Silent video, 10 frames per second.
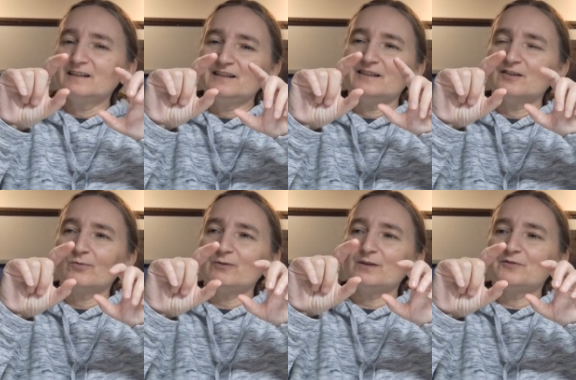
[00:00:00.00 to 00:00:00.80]
you know
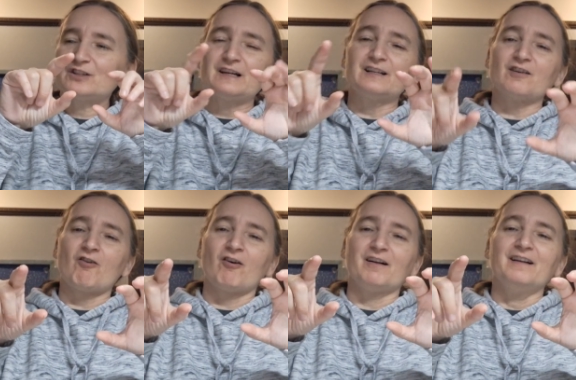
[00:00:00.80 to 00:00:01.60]
we would study the
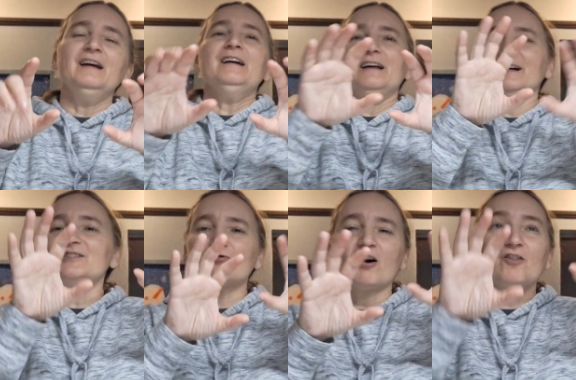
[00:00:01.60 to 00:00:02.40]
heart and
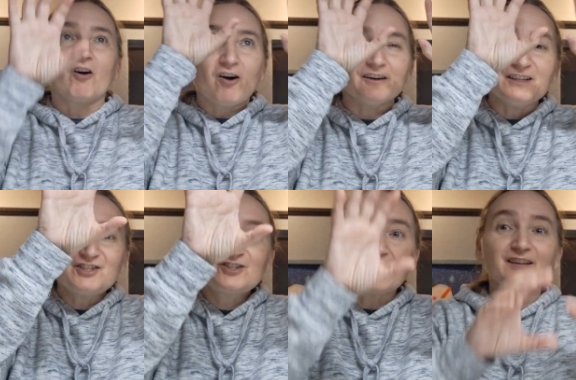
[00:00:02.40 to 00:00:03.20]
he'd draw the heart and he
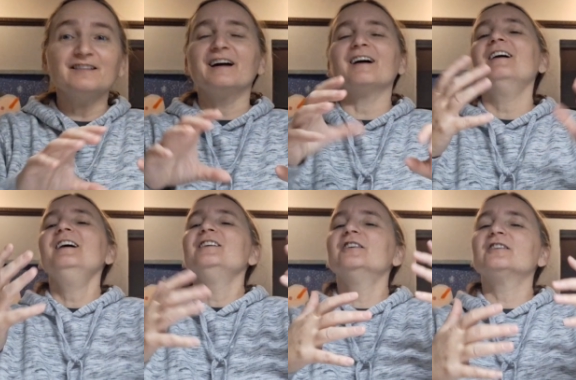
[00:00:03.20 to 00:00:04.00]
stuck it there
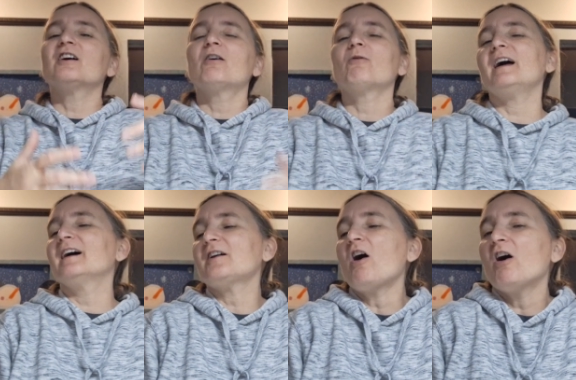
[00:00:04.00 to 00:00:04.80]
you know
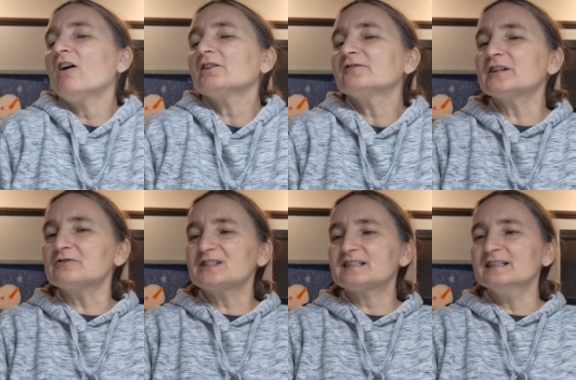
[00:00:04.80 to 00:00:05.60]
and all of
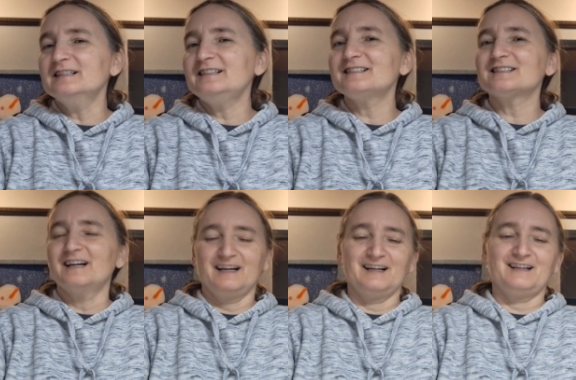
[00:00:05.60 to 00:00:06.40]
those things
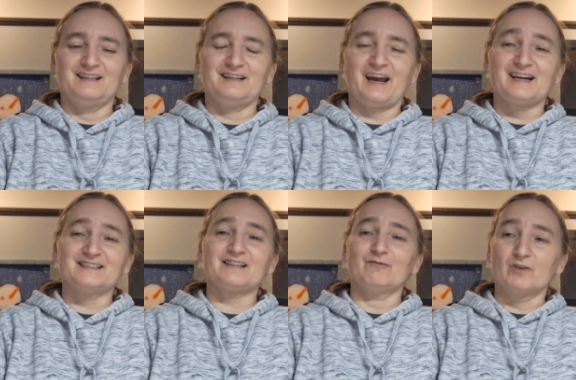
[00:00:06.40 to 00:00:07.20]
and
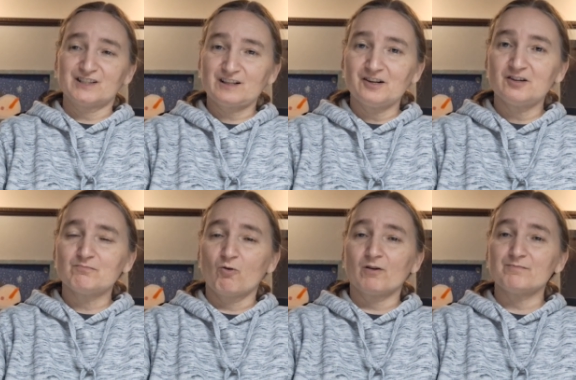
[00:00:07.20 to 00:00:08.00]
as we studied
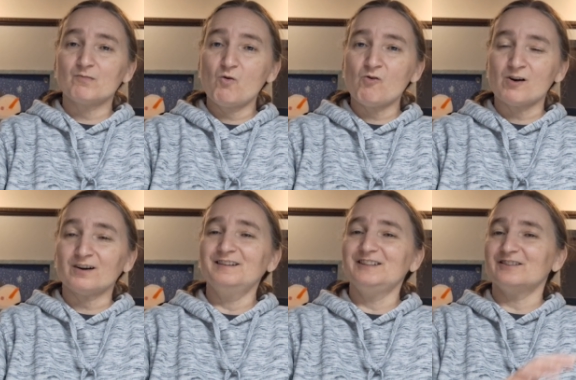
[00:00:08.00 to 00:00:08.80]
more and
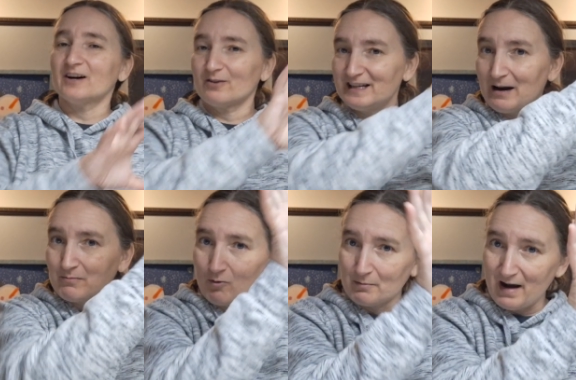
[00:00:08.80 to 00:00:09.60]
more you know he got
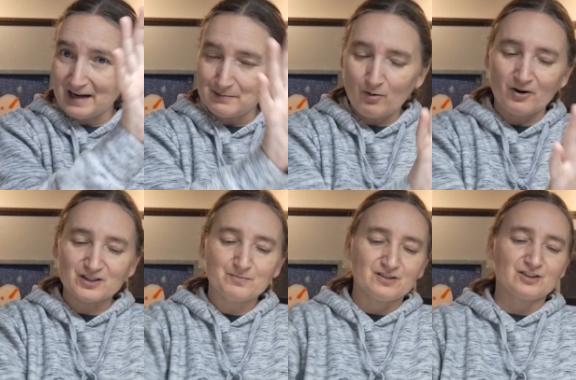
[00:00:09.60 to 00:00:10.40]
more body
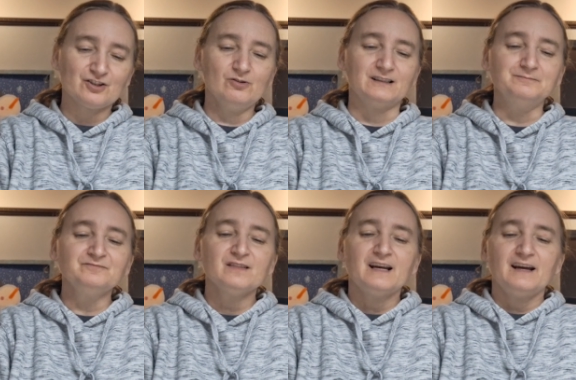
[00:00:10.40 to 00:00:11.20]
parts put to it
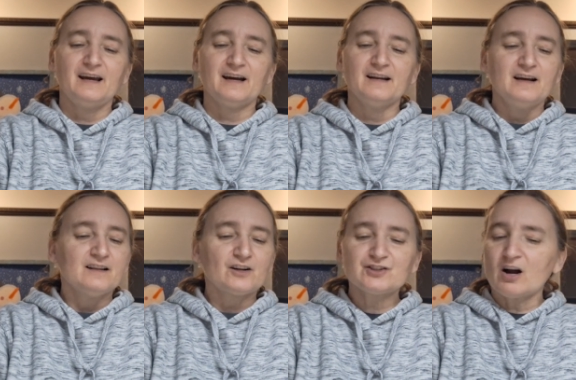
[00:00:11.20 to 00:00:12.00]
and
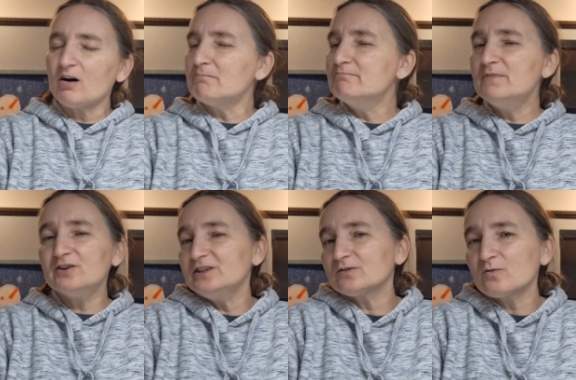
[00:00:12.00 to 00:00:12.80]
there's a
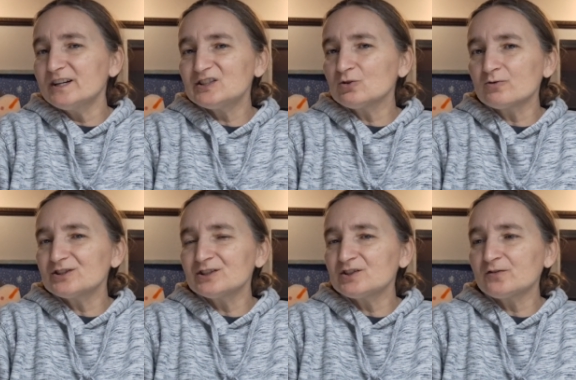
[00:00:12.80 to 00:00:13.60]
million
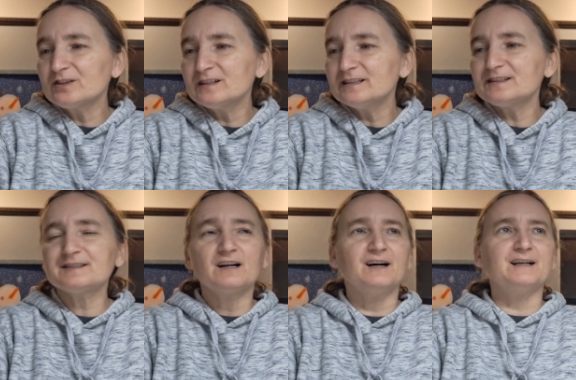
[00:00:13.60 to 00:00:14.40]
resources for
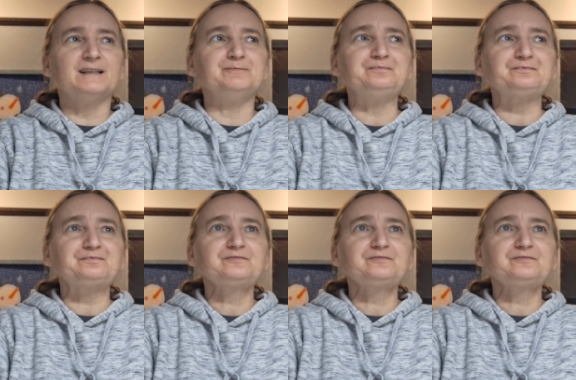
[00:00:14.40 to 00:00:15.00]
this um,